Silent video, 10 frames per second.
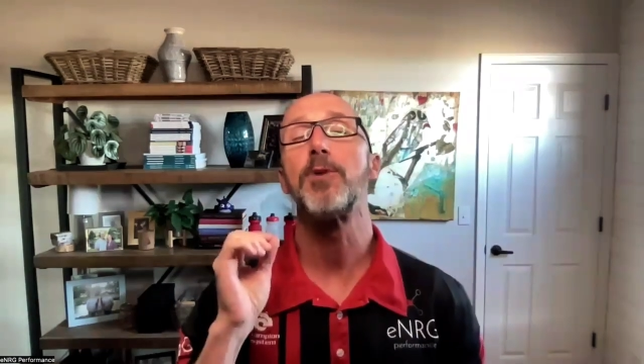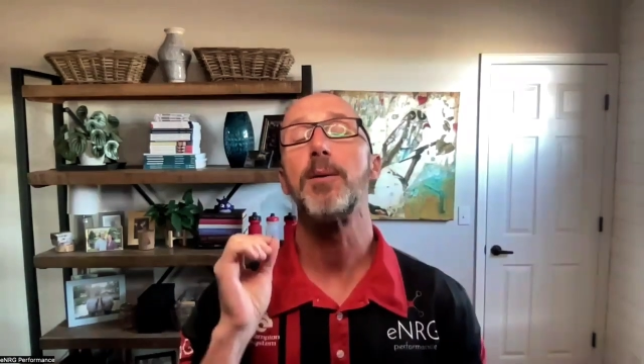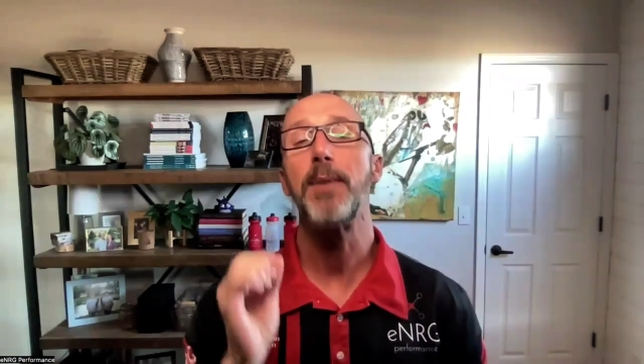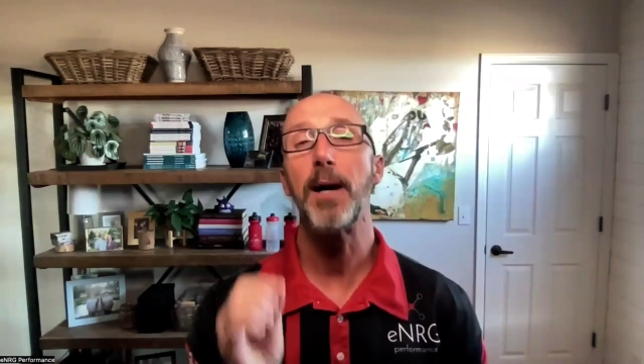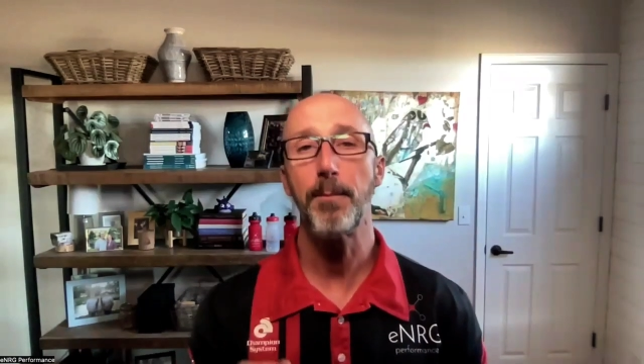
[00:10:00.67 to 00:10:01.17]

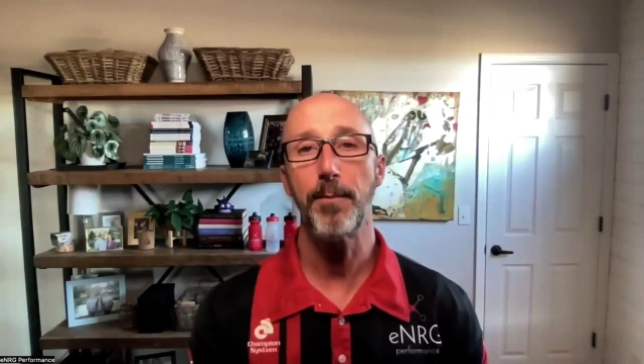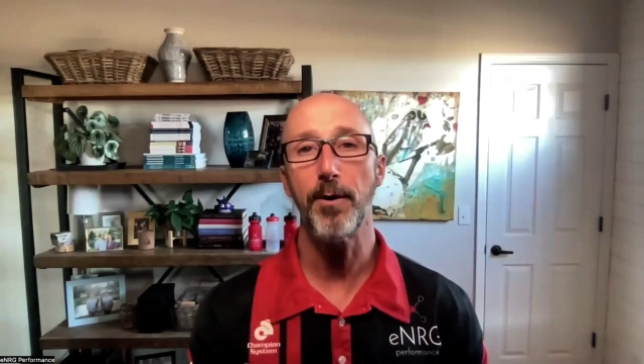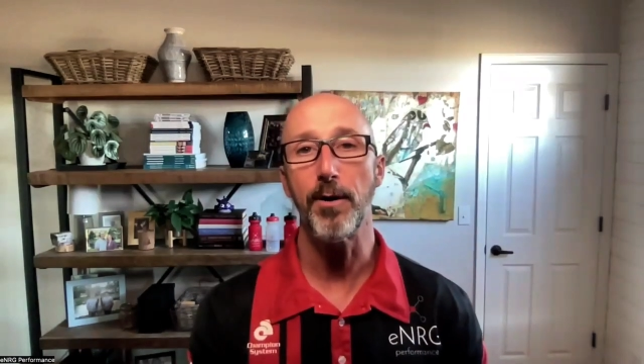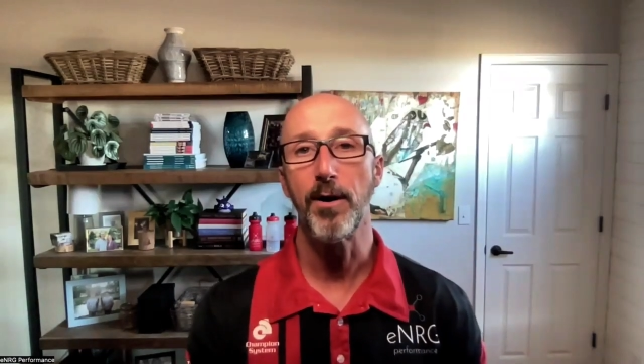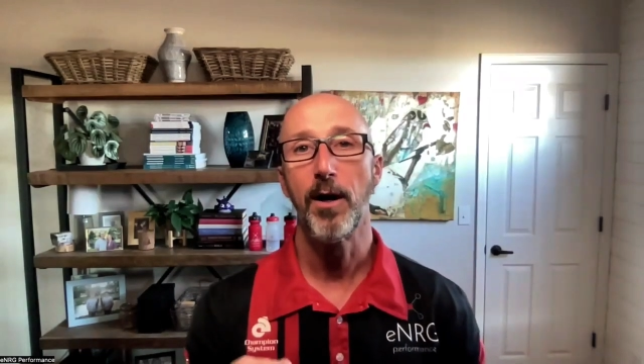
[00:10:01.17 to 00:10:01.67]

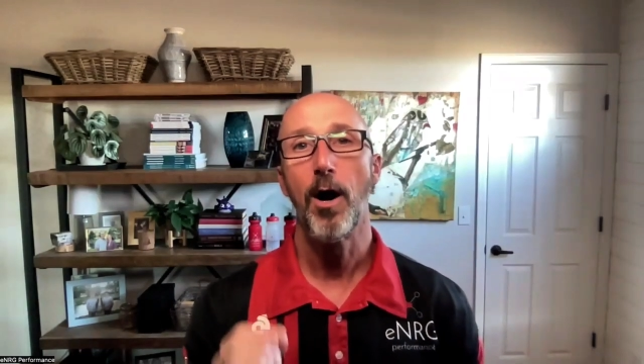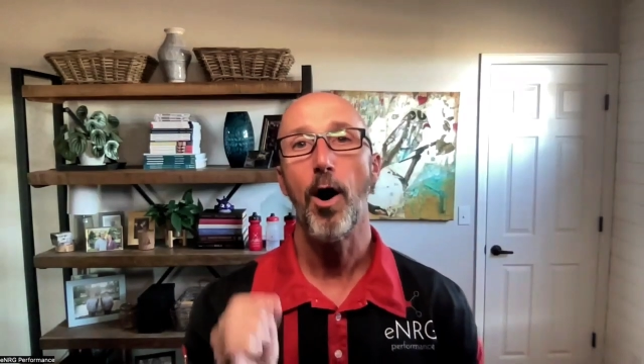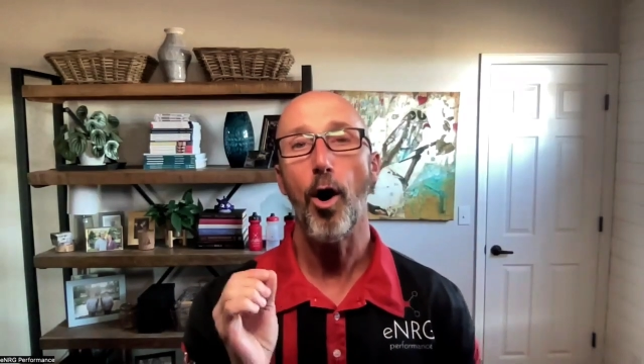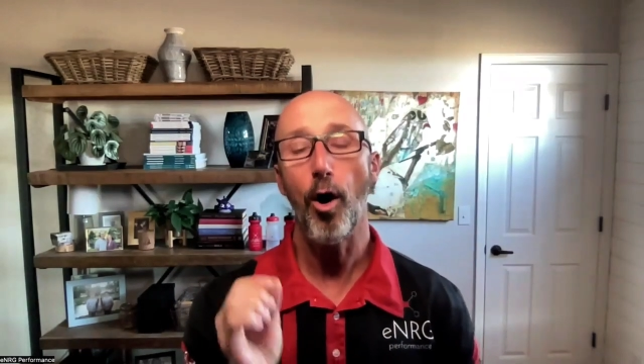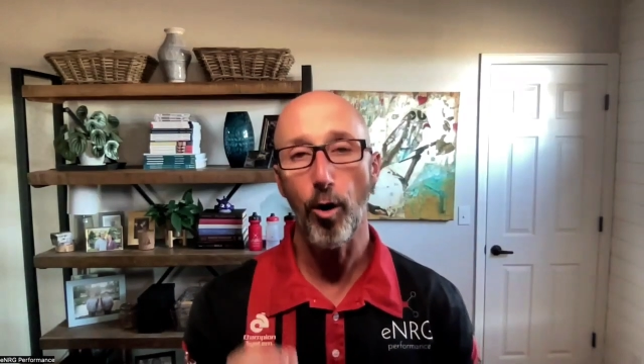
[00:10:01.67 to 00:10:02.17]
remember,
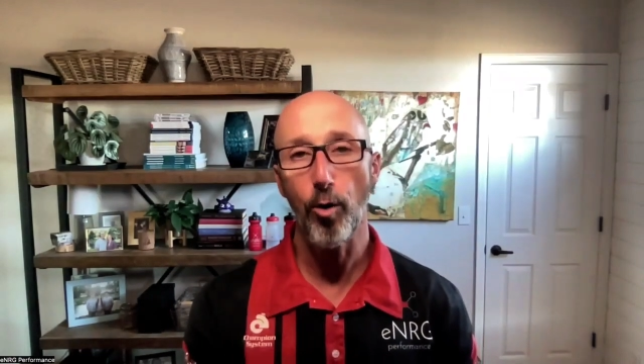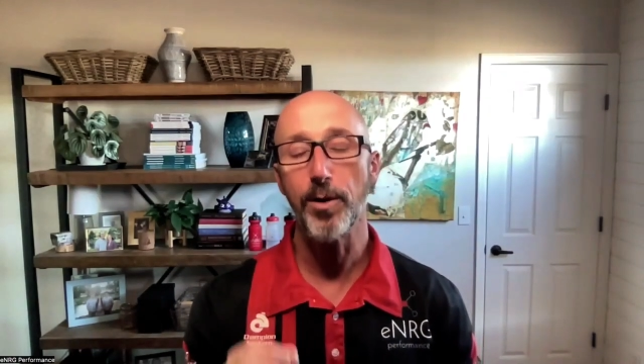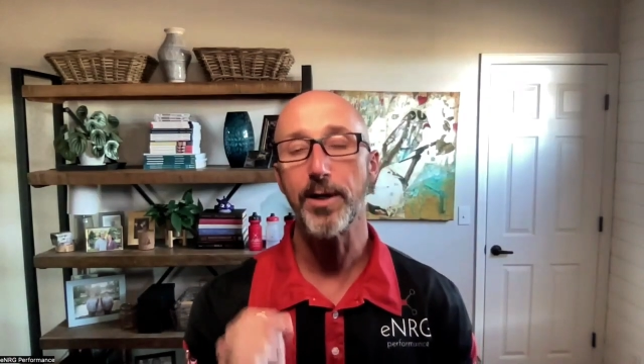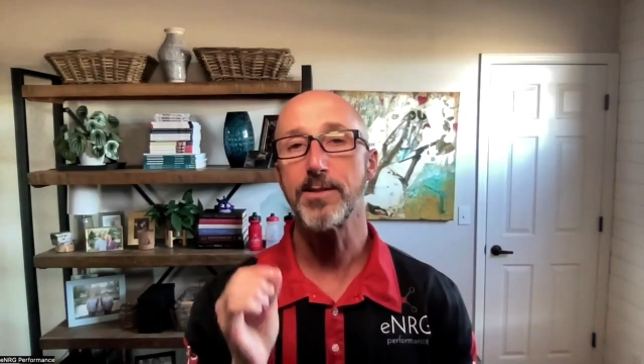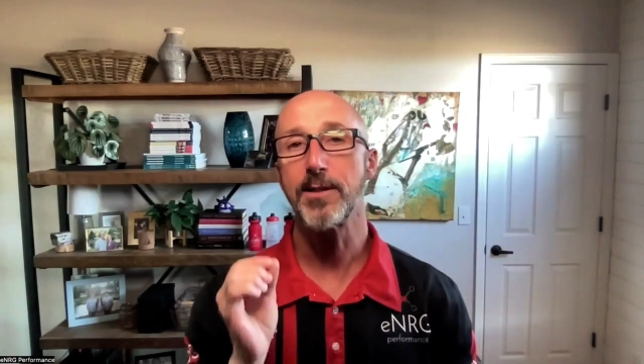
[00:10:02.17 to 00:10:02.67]

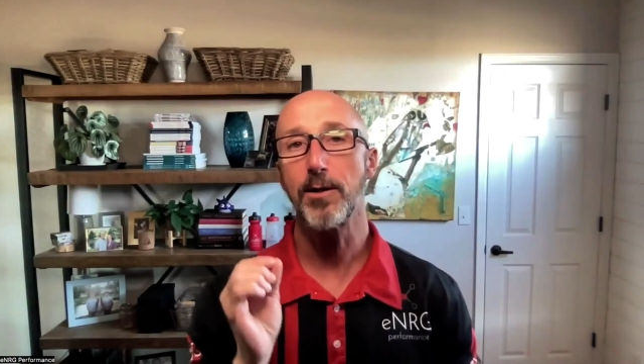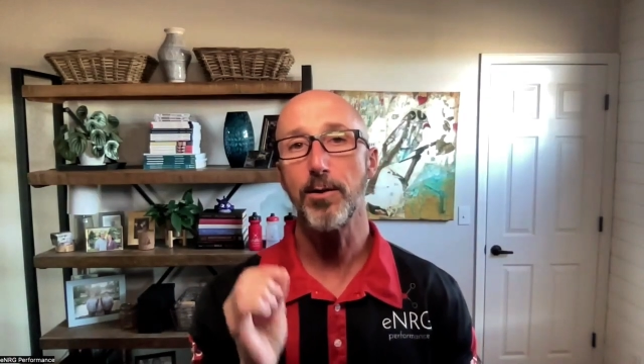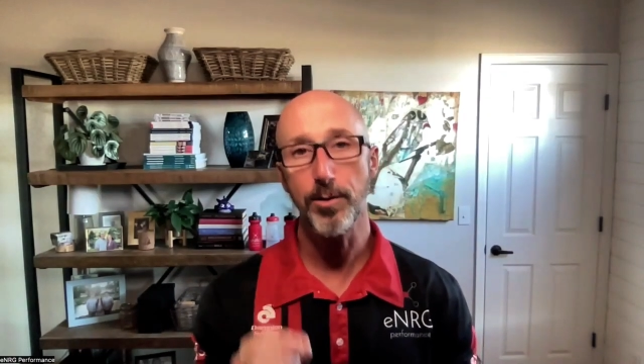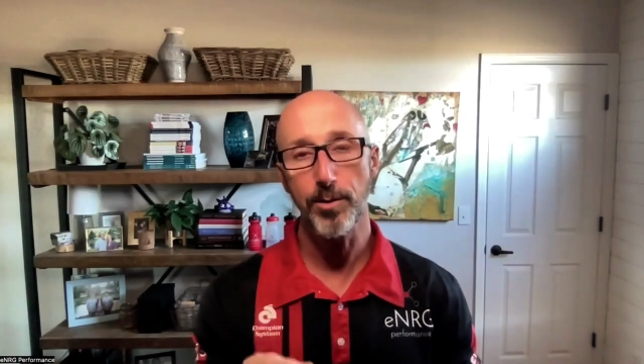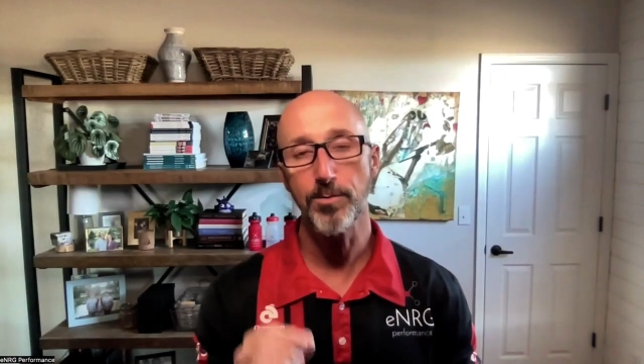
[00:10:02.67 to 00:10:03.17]
always
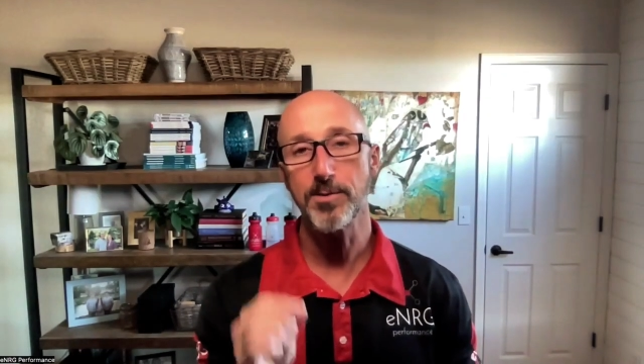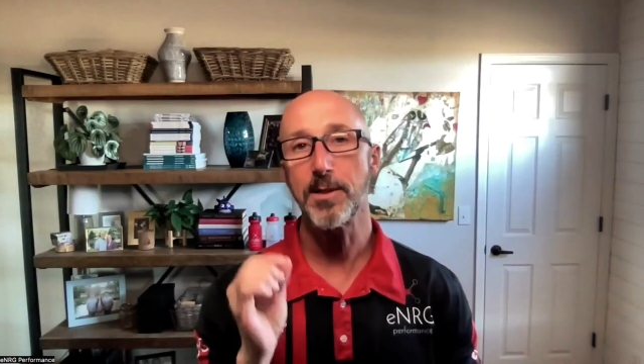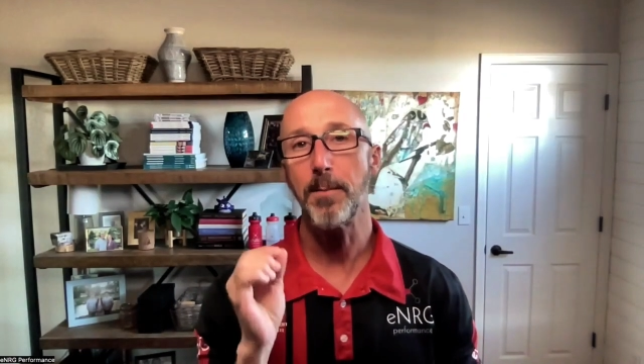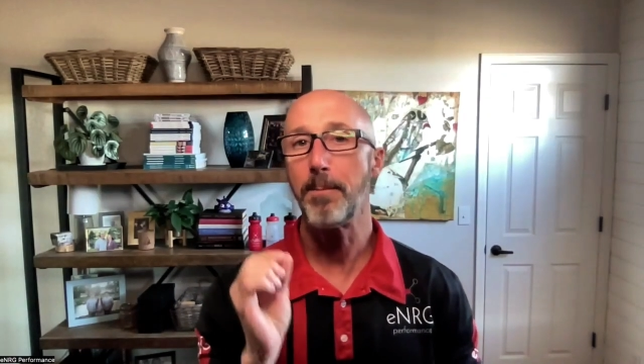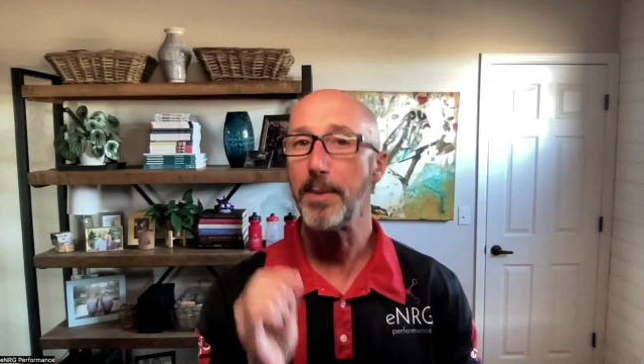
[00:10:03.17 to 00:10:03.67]
include
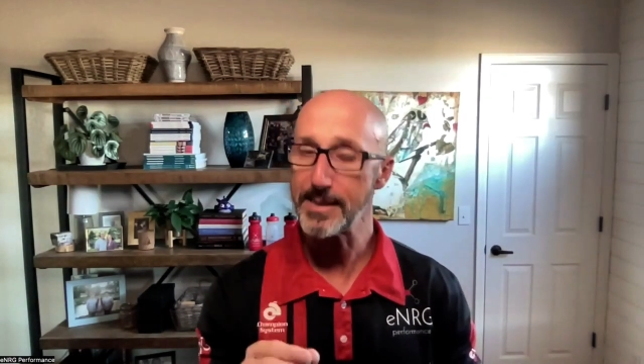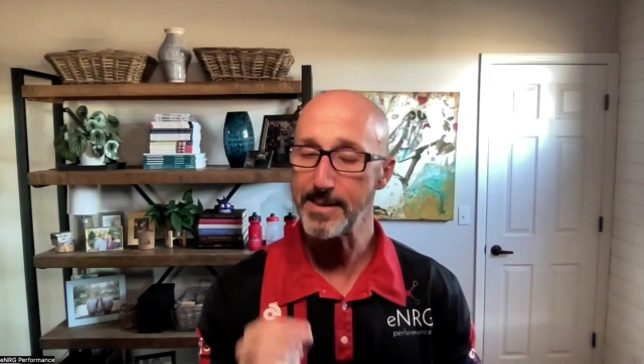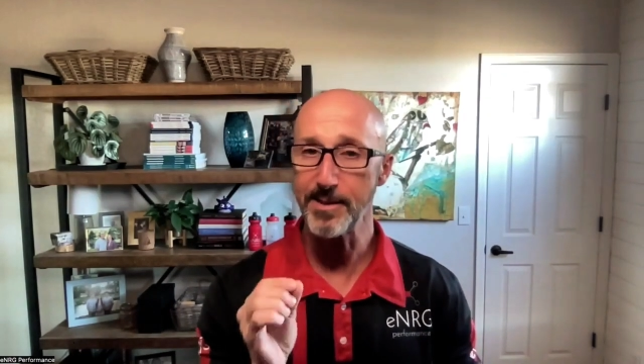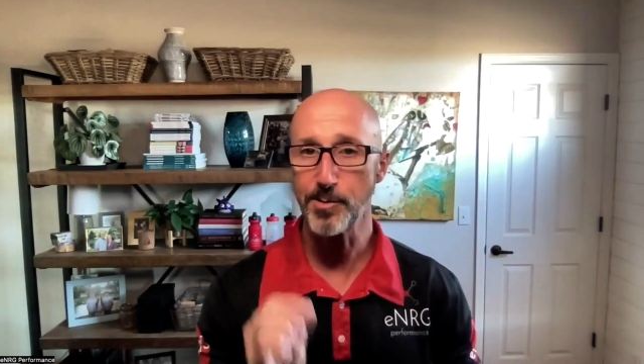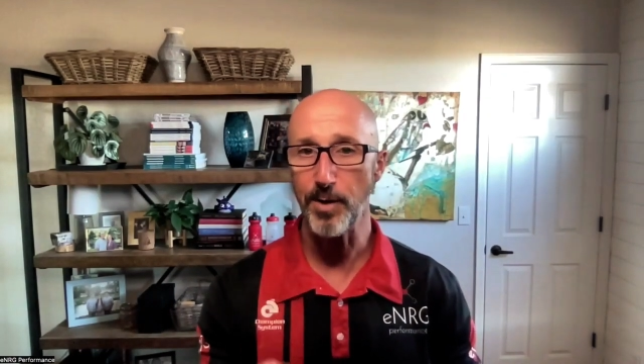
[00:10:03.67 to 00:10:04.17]
some
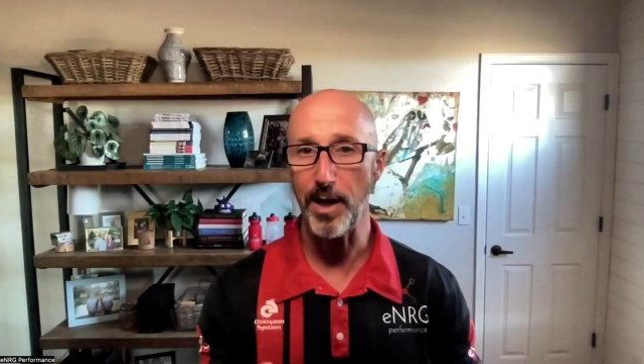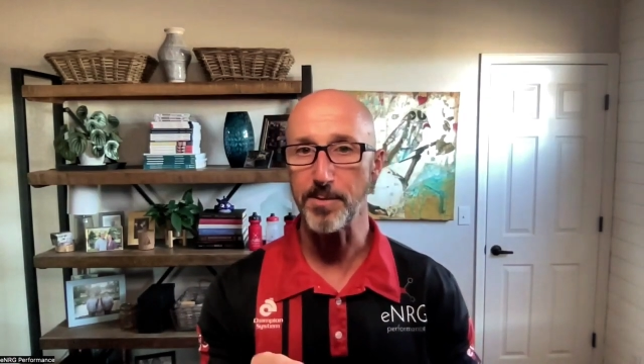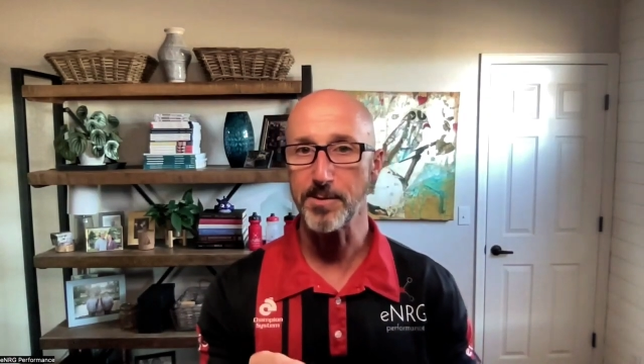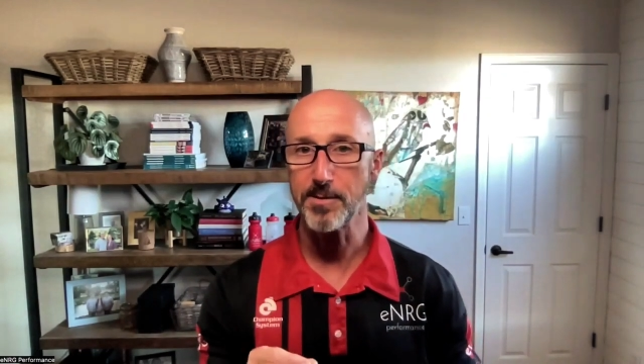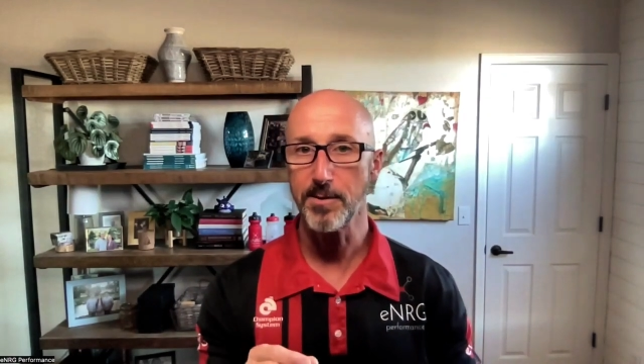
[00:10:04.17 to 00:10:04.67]
business
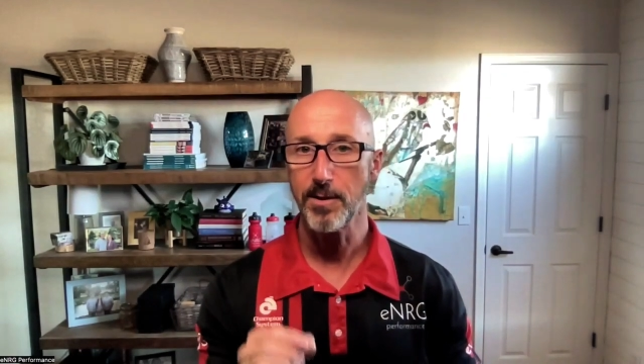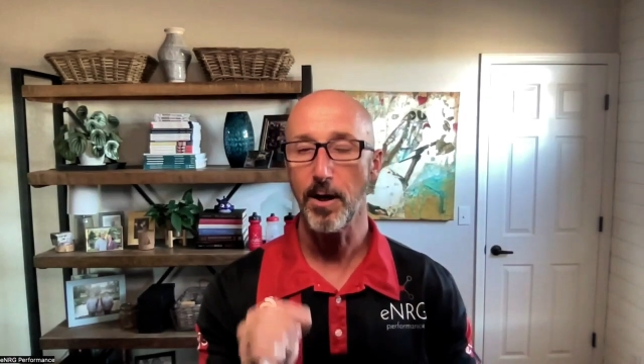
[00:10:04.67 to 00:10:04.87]
reps